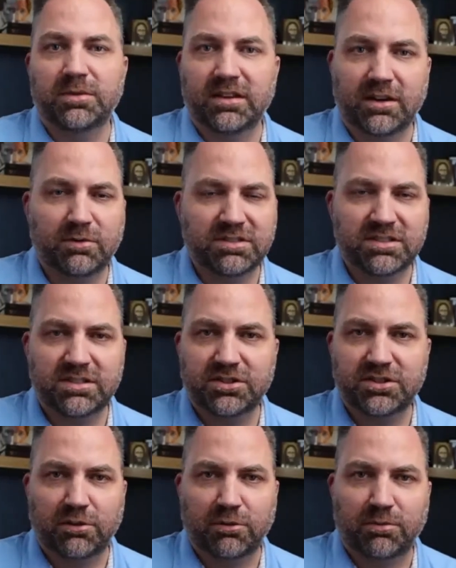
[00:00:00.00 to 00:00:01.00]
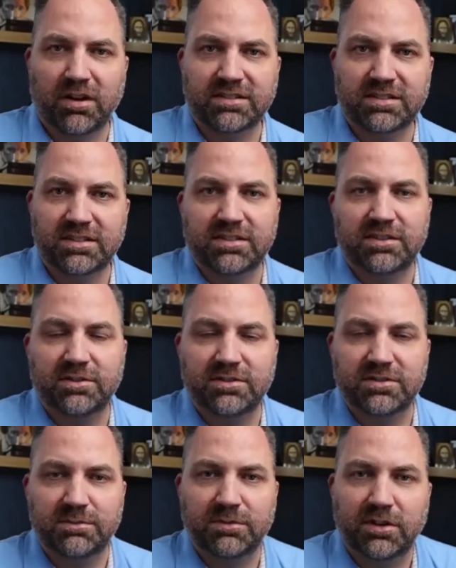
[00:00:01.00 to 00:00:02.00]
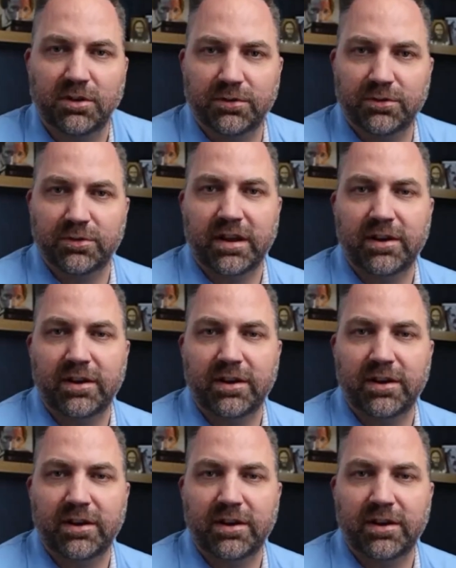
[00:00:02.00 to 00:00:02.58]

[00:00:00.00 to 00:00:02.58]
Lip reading: Like, what's the general process that you seem to go through now?